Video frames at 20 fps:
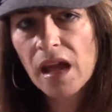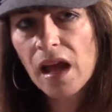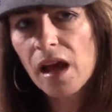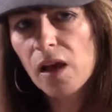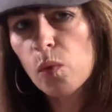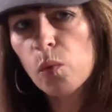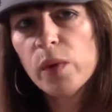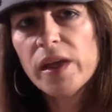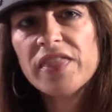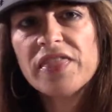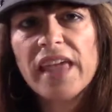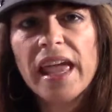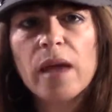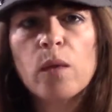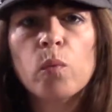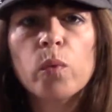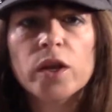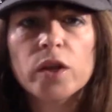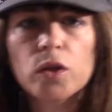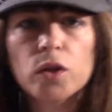with
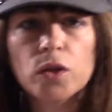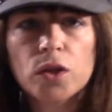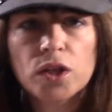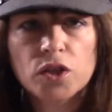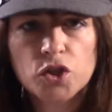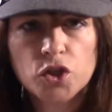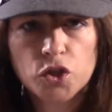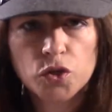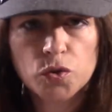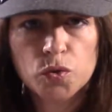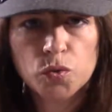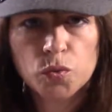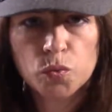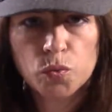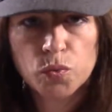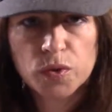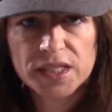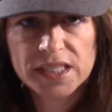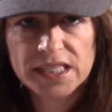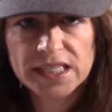a will to
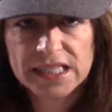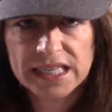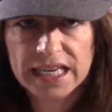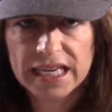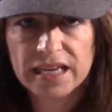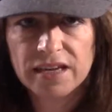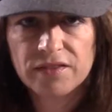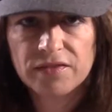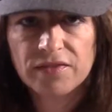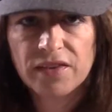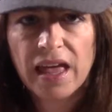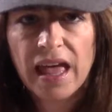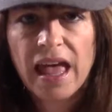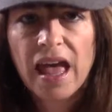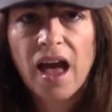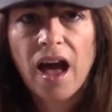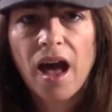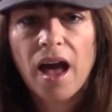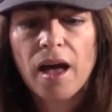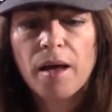receive.
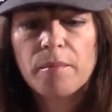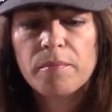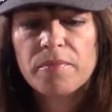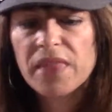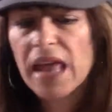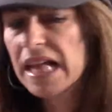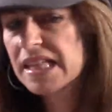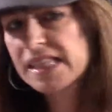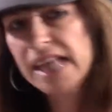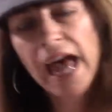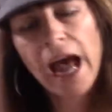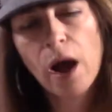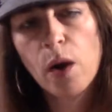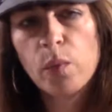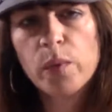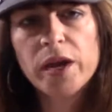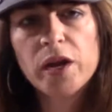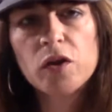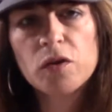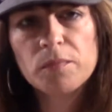That's how
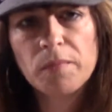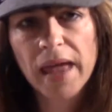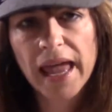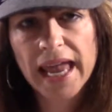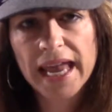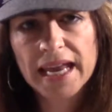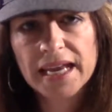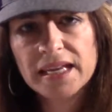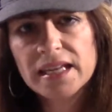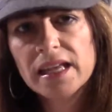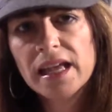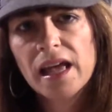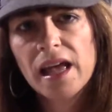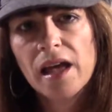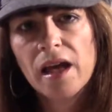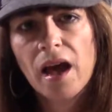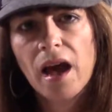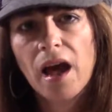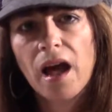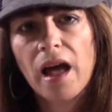we are made.
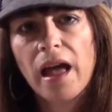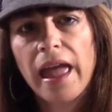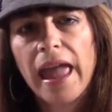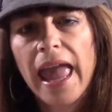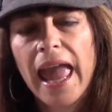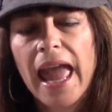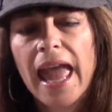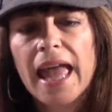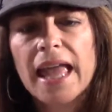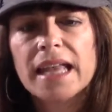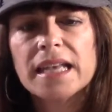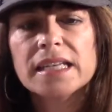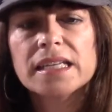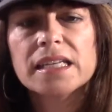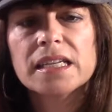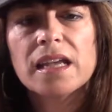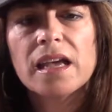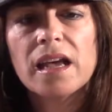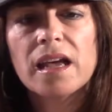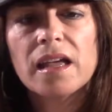And
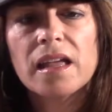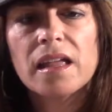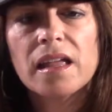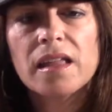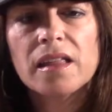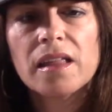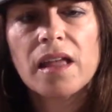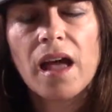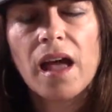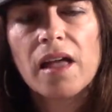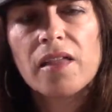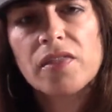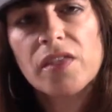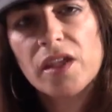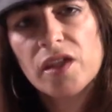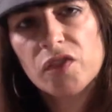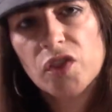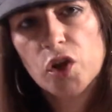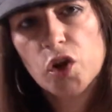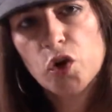
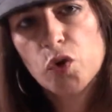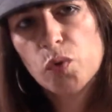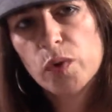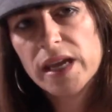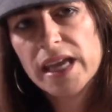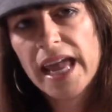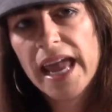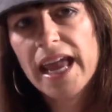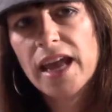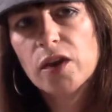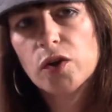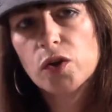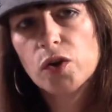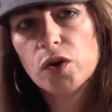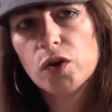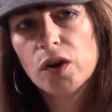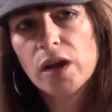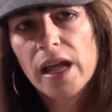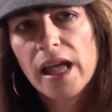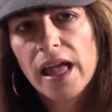the
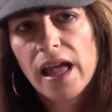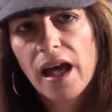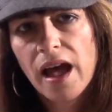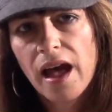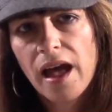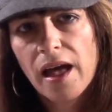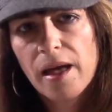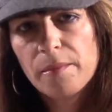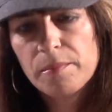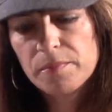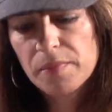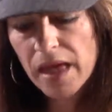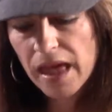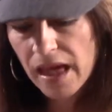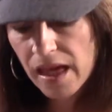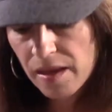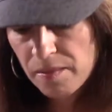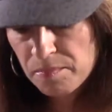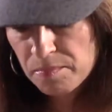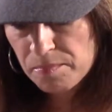Creator
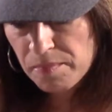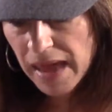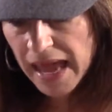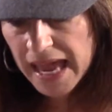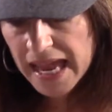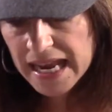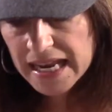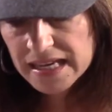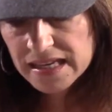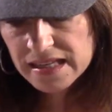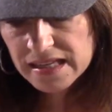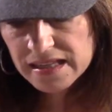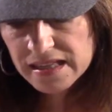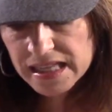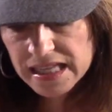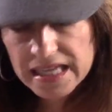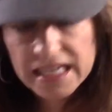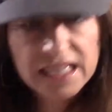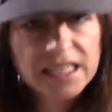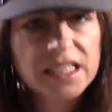made
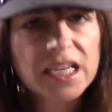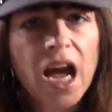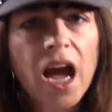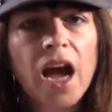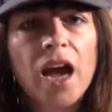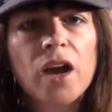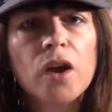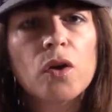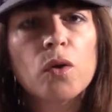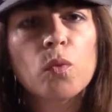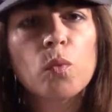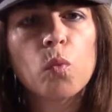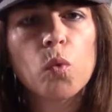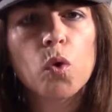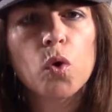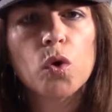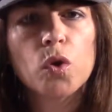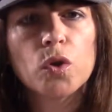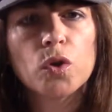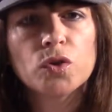the entire
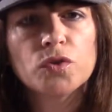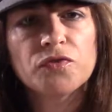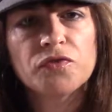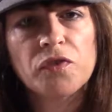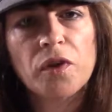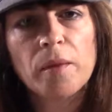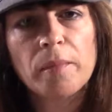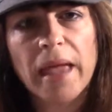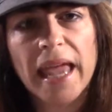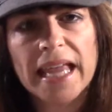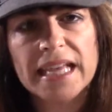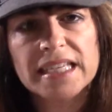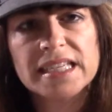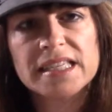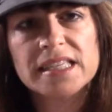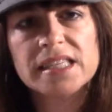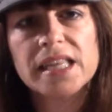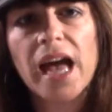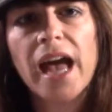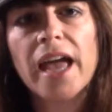world from a
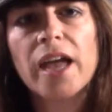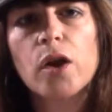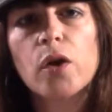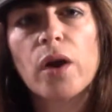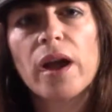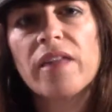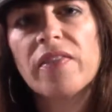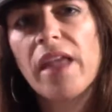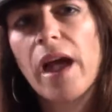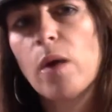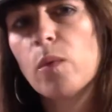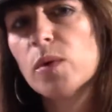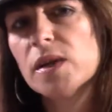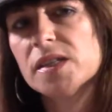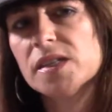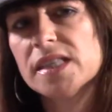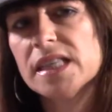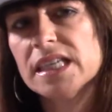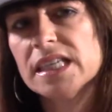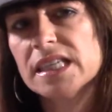desire, and that
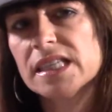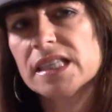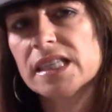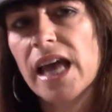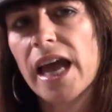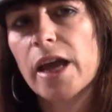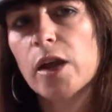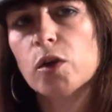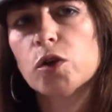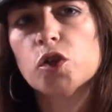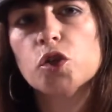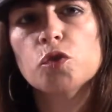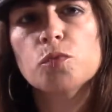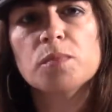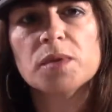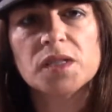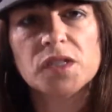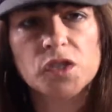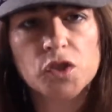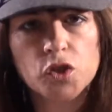was the desire to
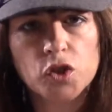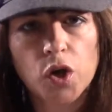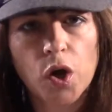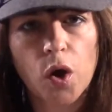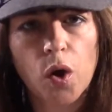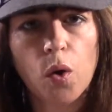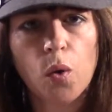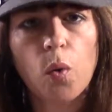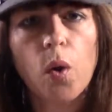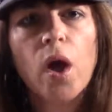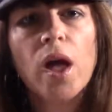bestow,